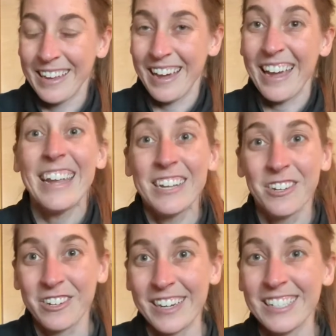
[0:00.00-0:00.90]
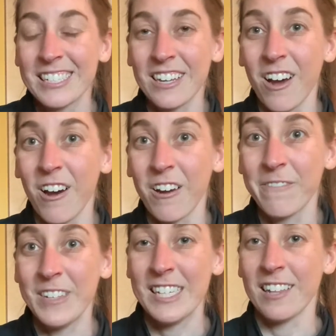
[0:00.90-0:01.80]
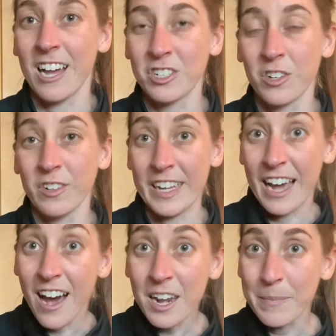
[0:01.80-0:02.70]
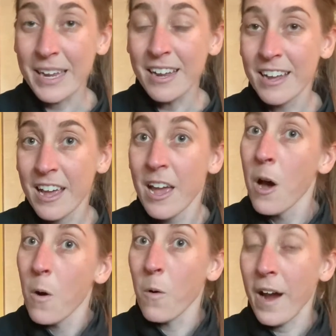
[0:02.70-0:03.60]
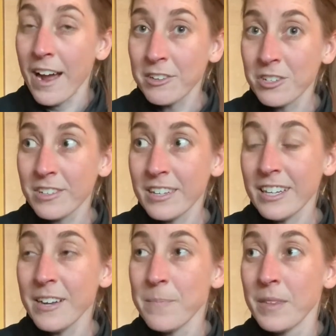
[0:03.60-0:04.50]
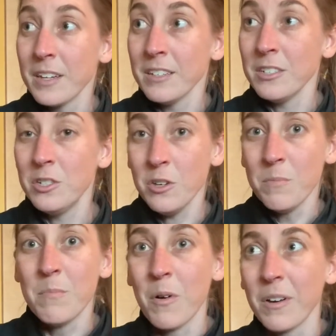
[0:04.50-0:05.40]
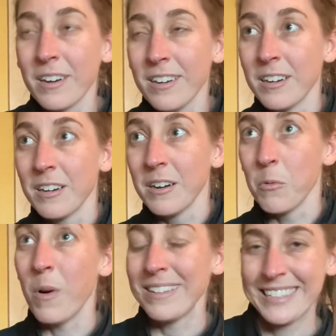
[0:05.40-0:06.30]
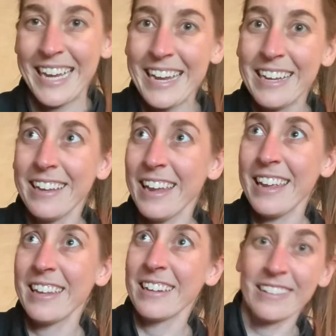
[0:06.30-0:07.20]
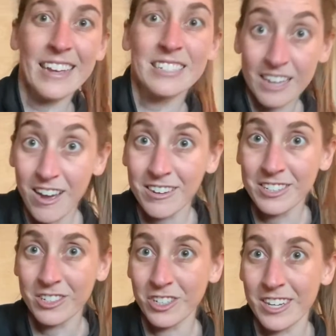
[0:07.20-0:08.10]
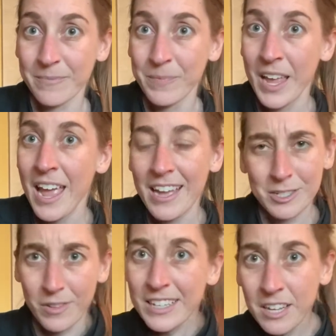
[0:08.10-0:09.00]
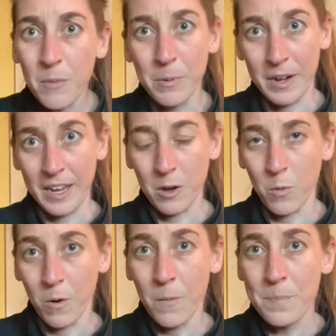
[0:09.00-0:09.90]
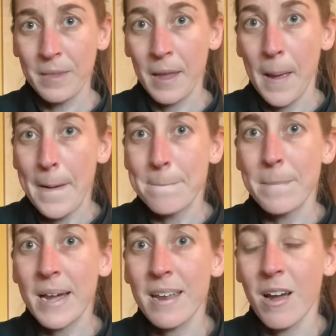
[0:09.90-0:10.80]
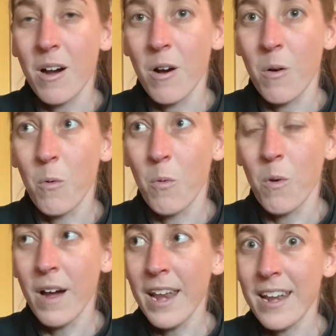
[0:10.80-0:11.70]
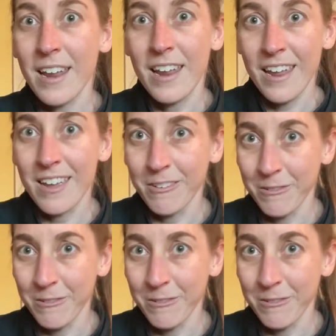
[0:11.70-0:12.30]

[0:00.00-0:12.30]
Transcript: increase our physiological economy, or actually do more while taking in less oxygen. So that's all pretty cool. But what if